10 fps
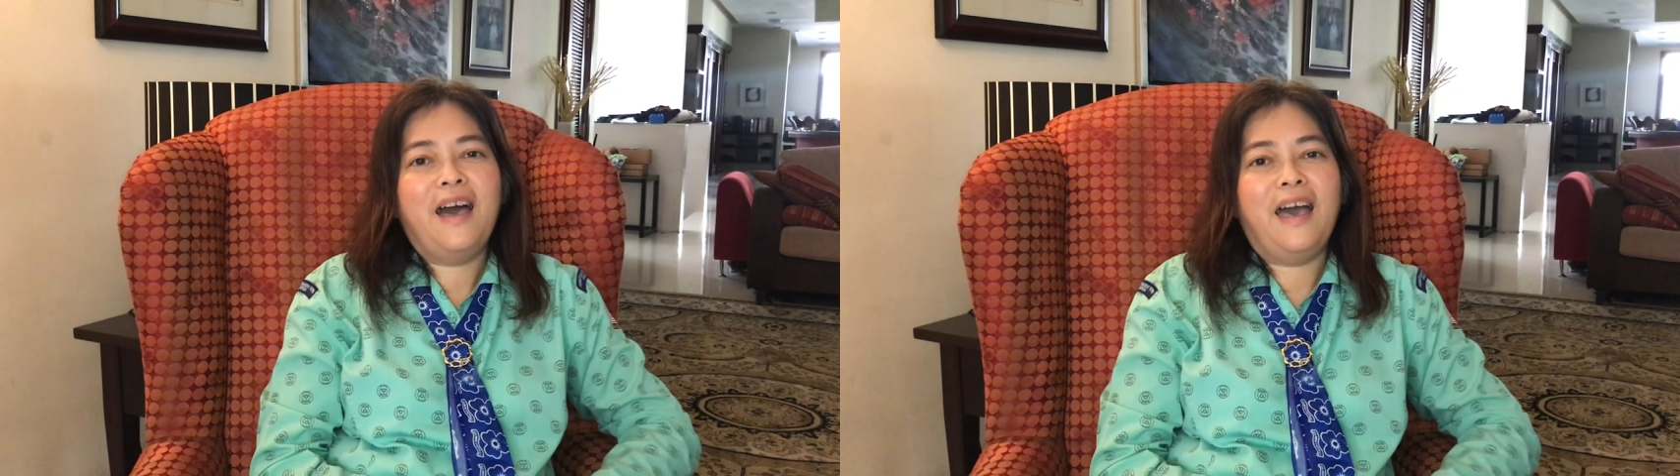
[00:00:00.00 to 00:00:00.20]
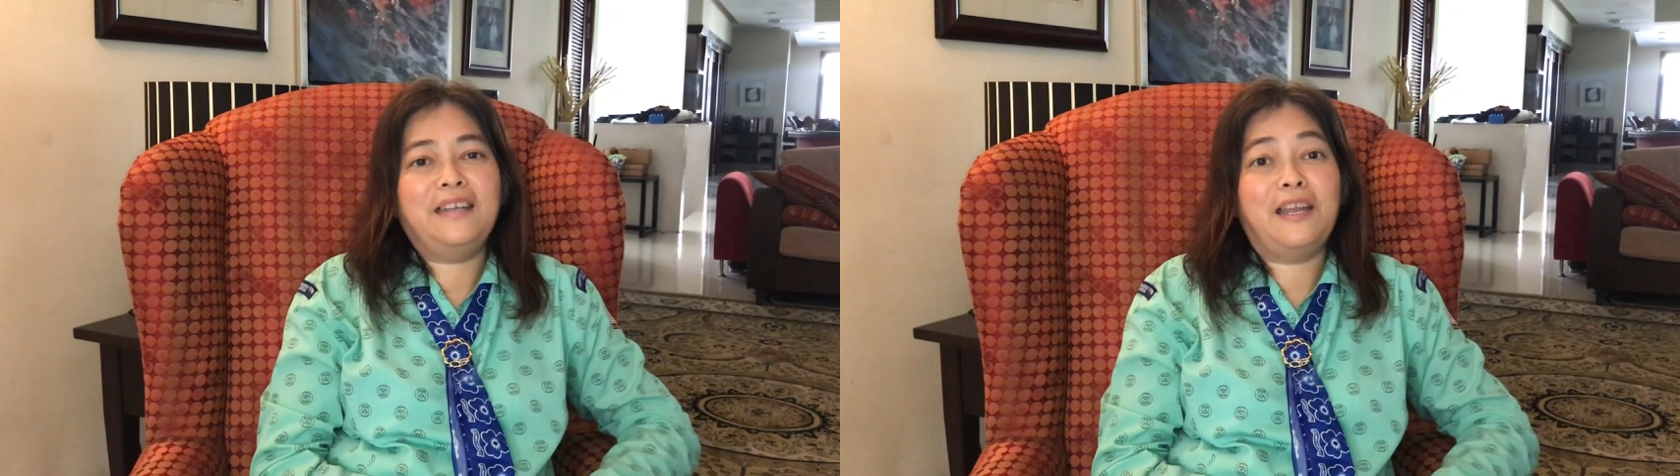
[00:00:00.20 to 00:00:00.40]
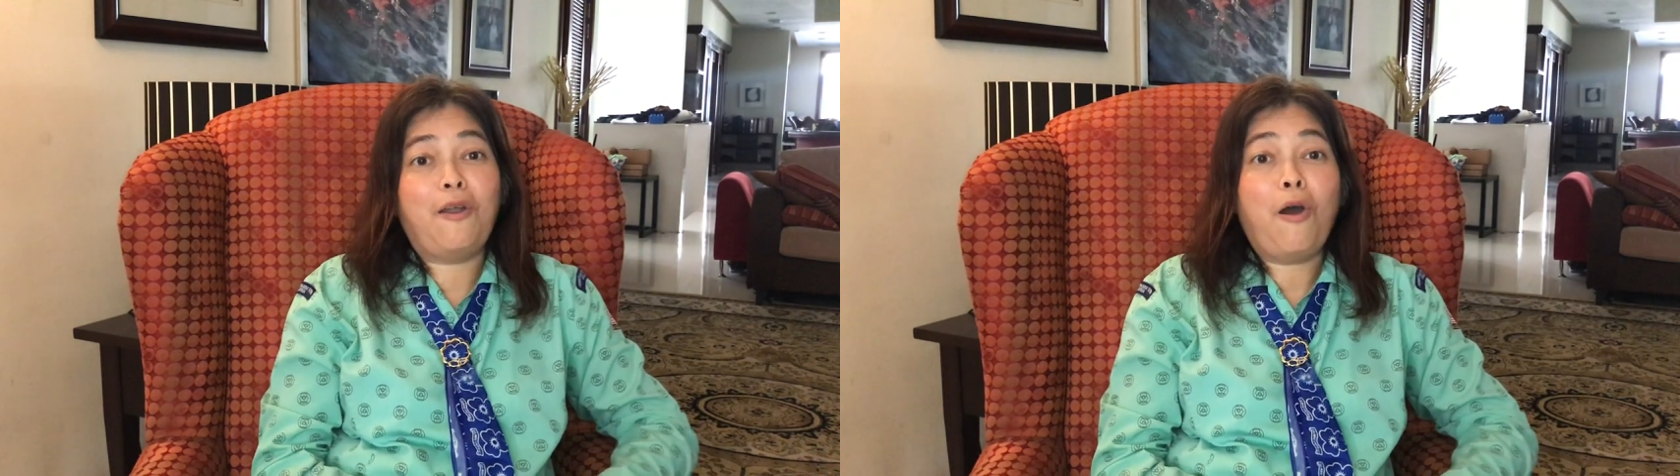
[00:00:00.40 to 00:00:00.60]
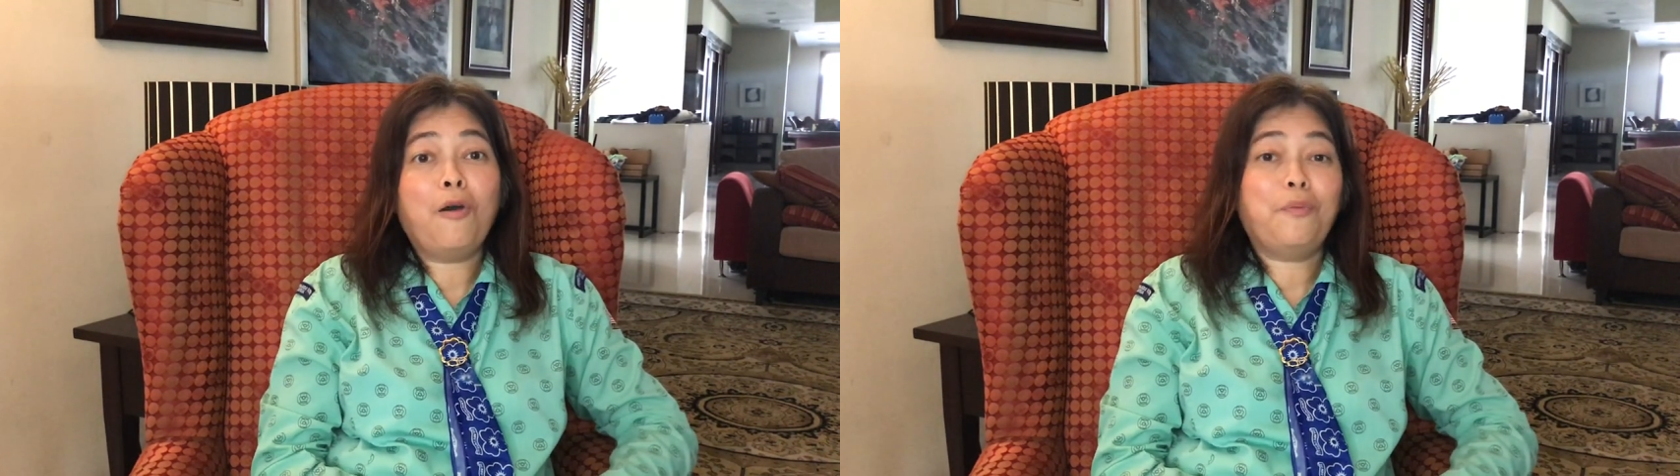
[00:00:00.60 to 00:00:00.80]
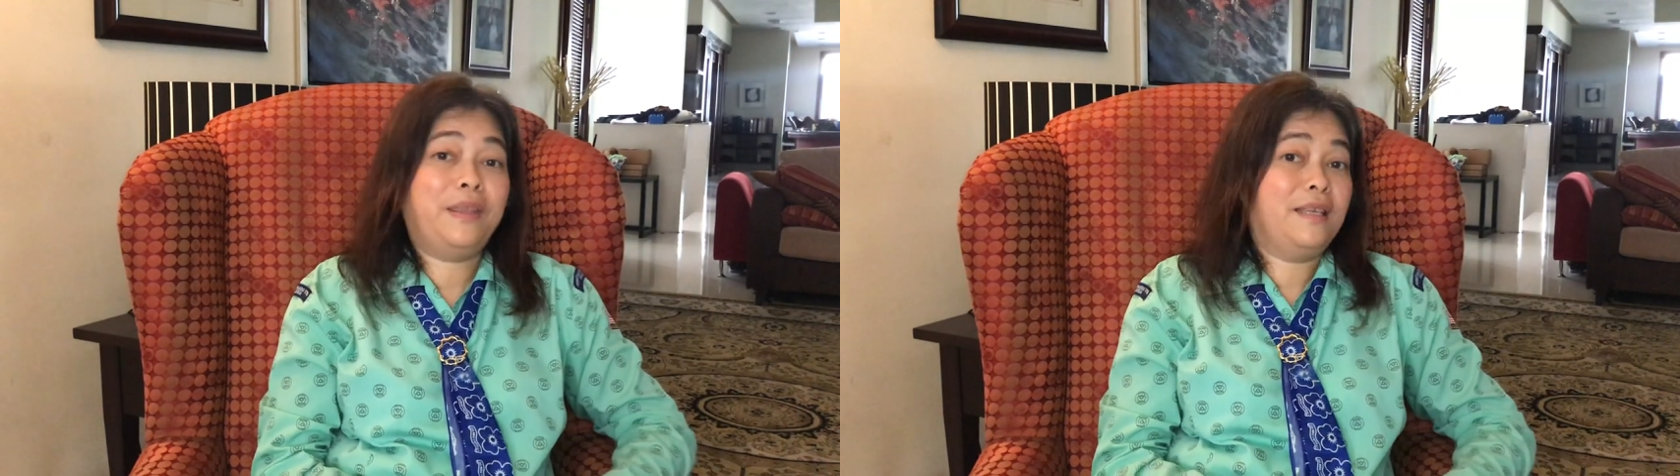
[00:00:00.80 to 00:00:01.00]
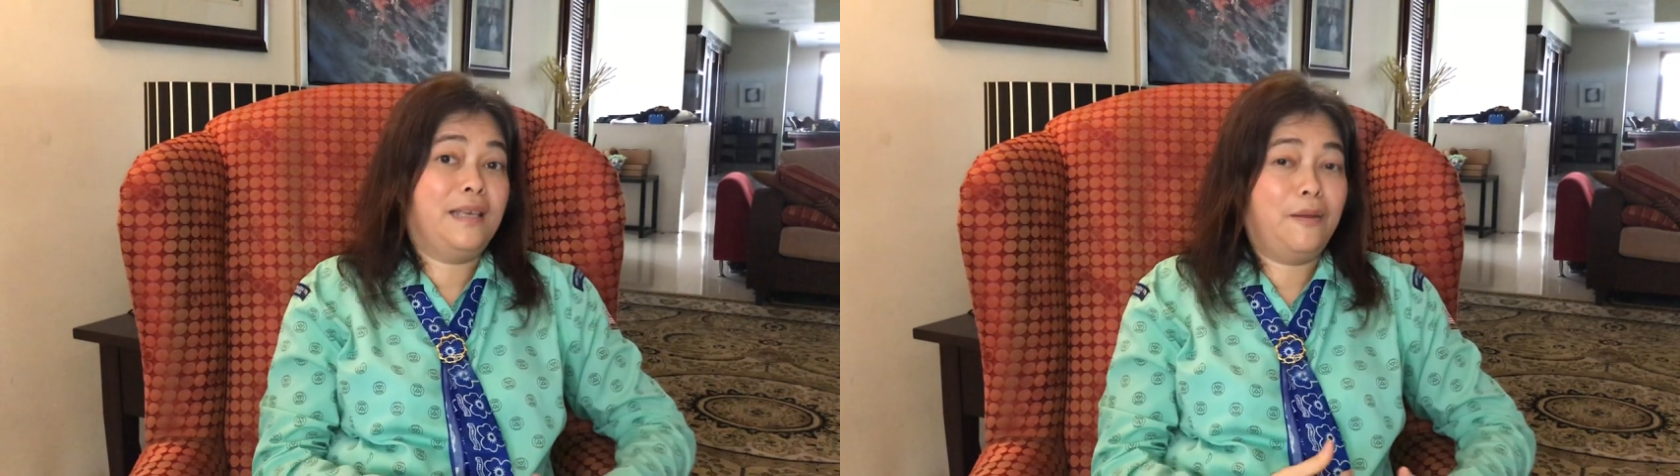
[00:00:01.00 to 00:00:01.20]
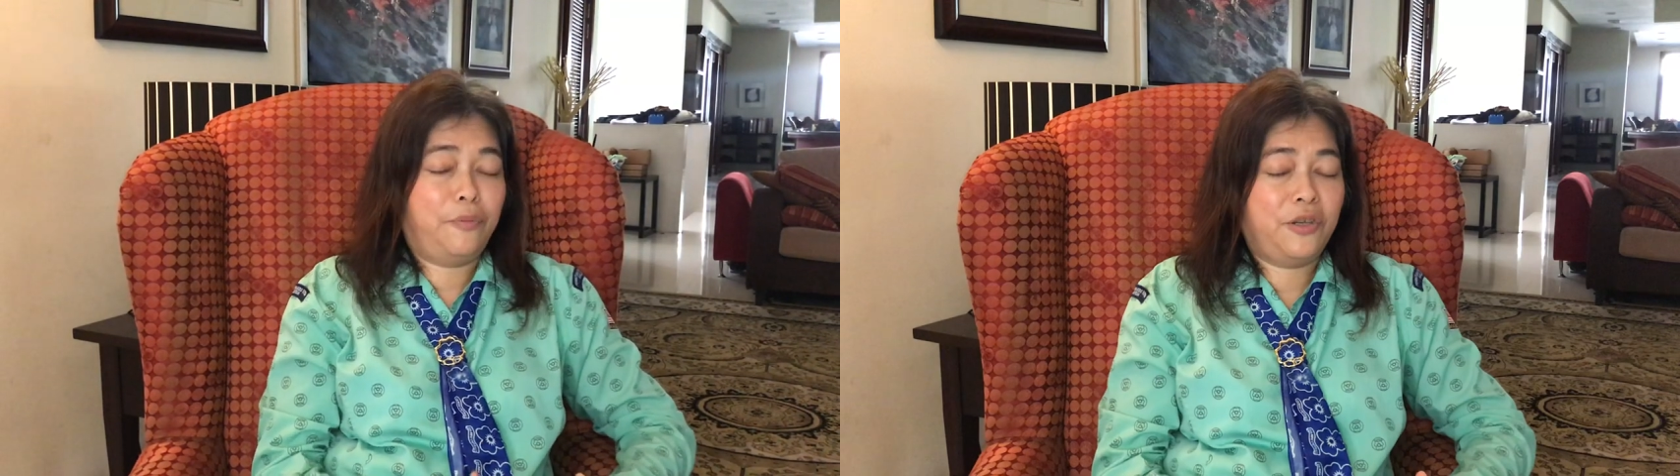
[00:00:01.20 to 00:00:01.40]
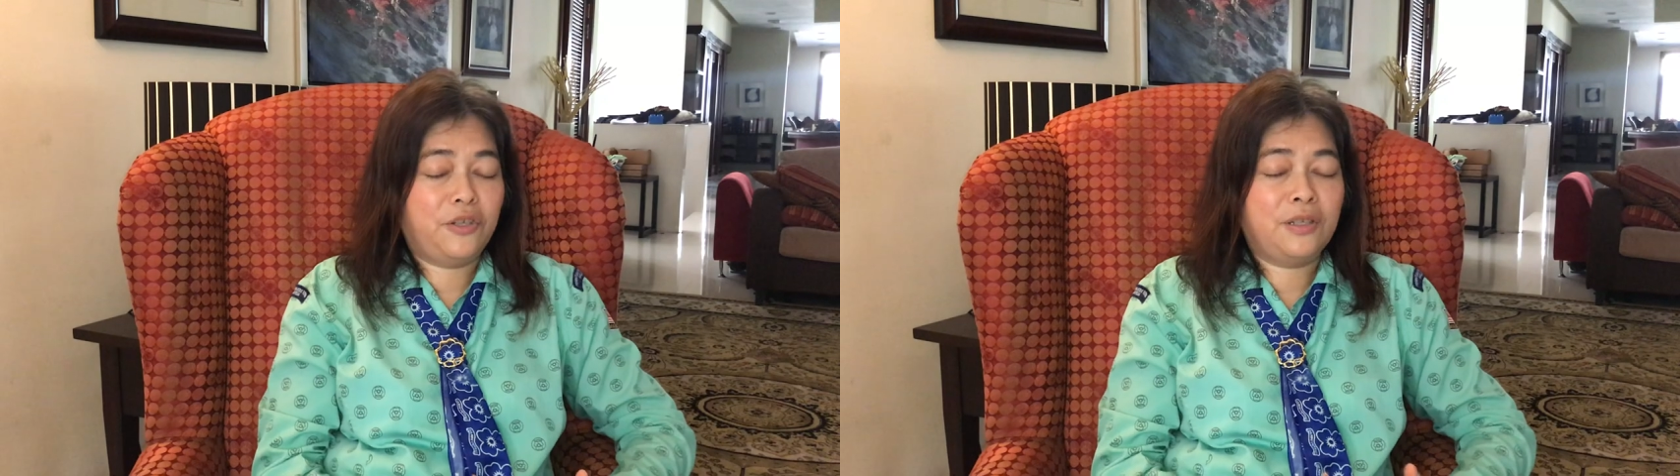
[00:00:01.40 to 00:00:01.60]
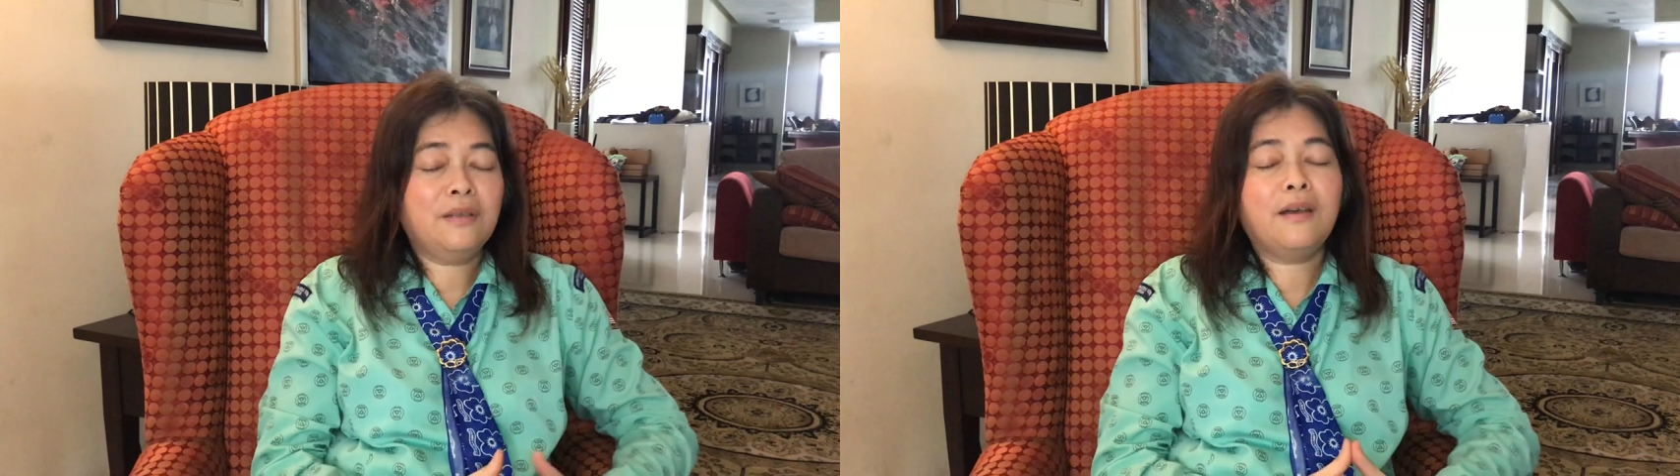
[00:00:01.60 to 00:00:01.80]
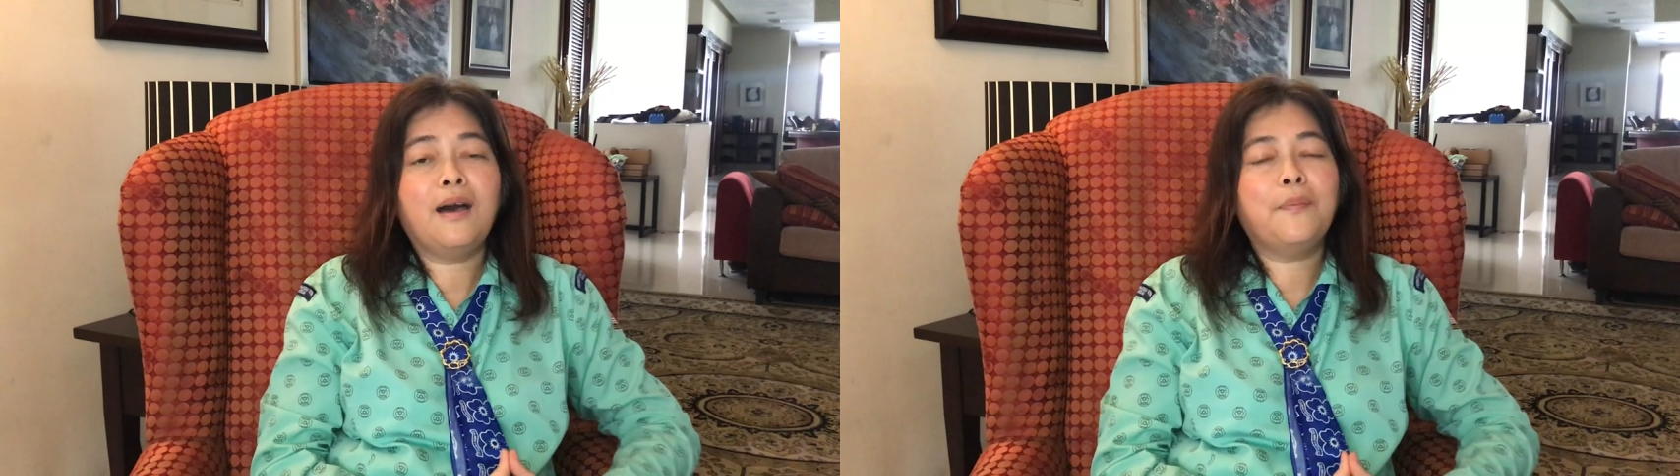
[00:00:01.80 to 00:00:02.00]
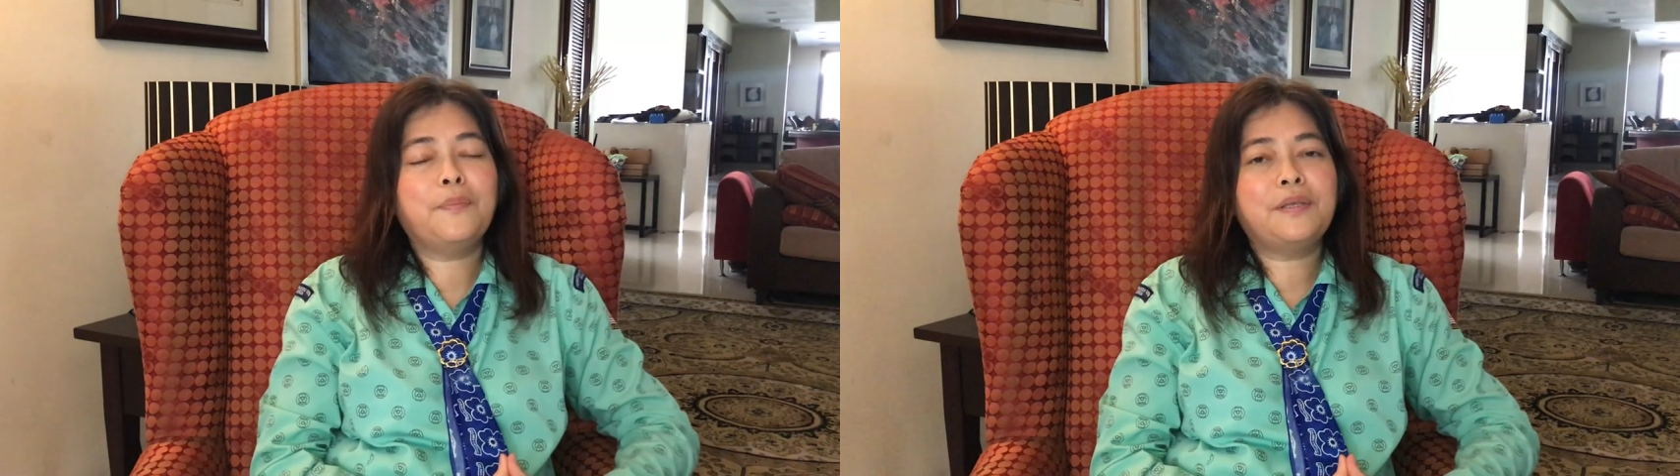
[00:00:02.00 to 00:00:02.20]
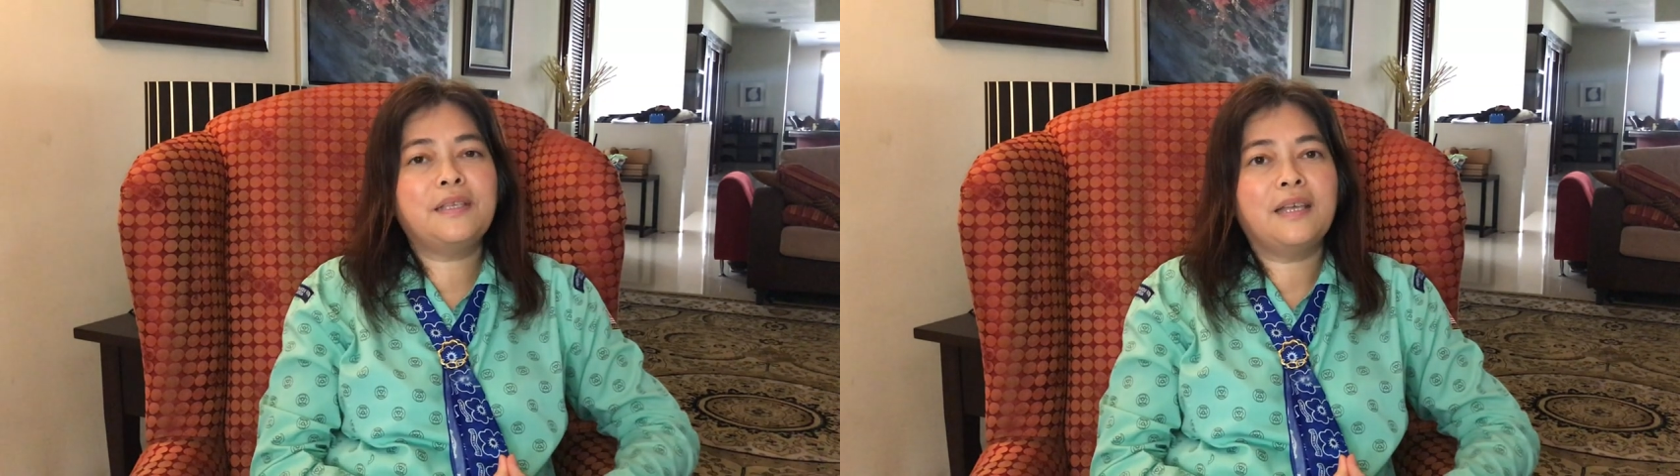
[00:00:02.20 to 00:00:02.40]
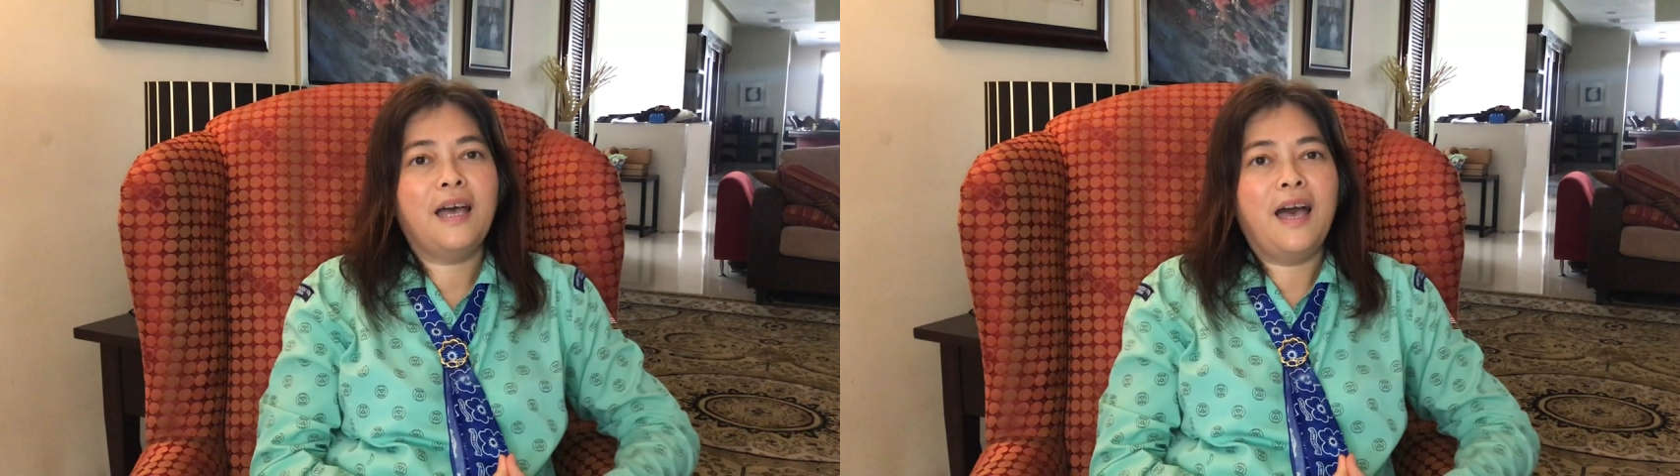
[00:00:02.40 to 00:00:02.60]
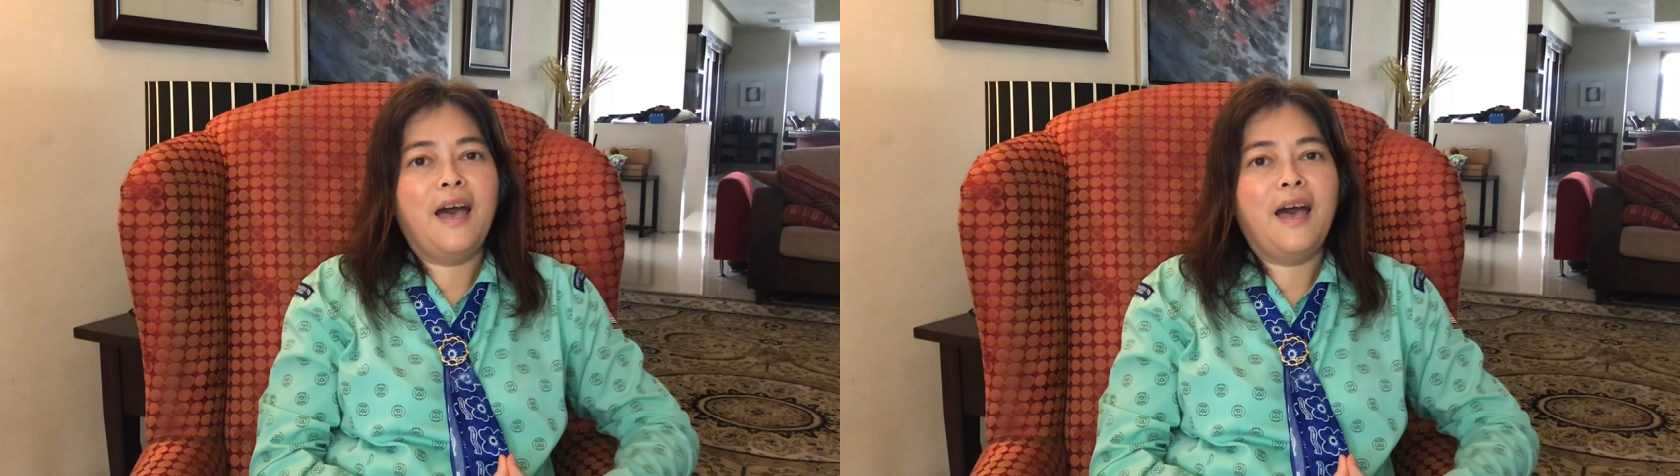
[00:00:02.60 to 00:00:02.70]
And along with the celebration comes